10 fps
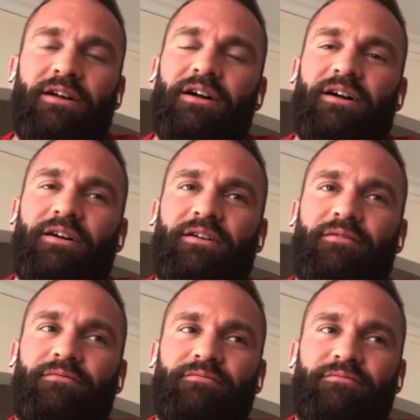
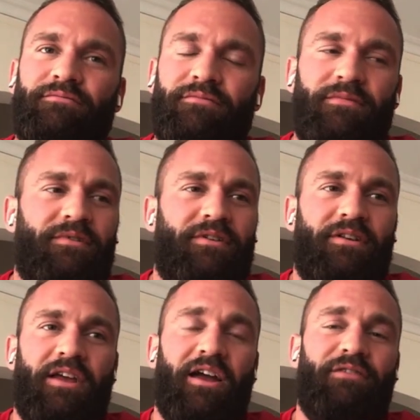Um,
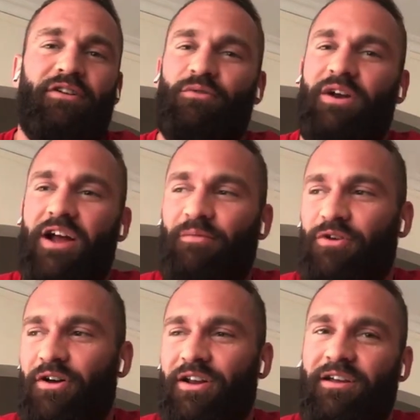yeah. Even right now, I'm
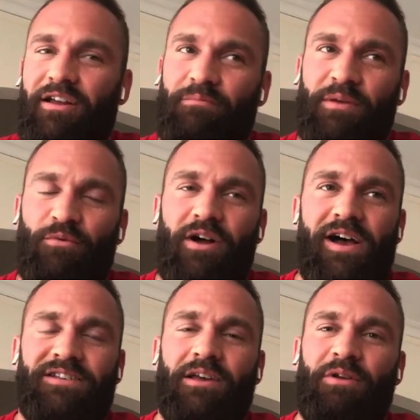cutting. Like people
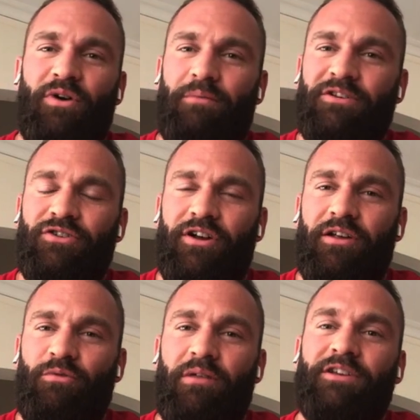are asking me when I'm
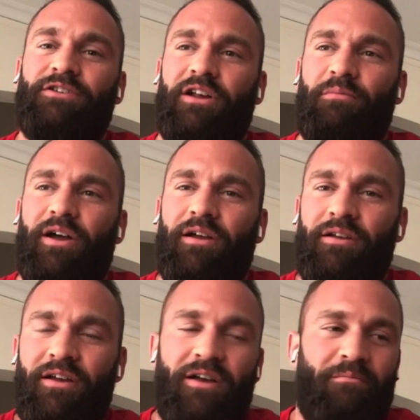starting. When am I starting my
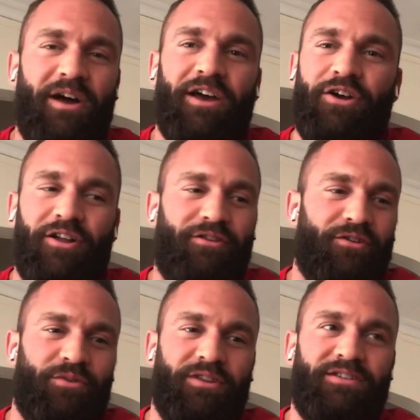my cut,
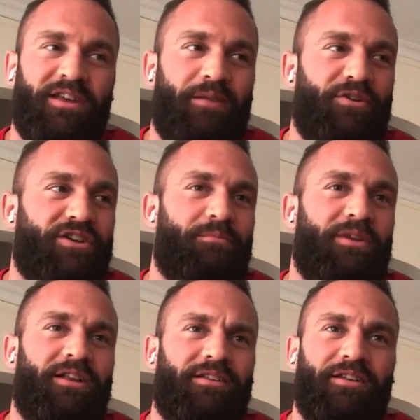because when they see how much I'm
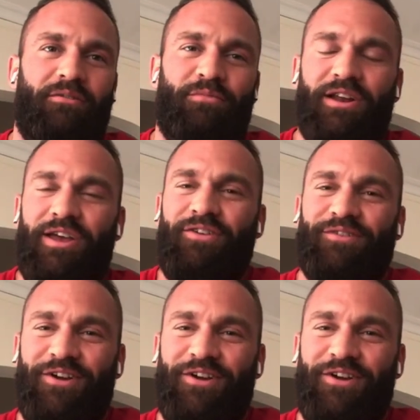eating, they don't believe I'm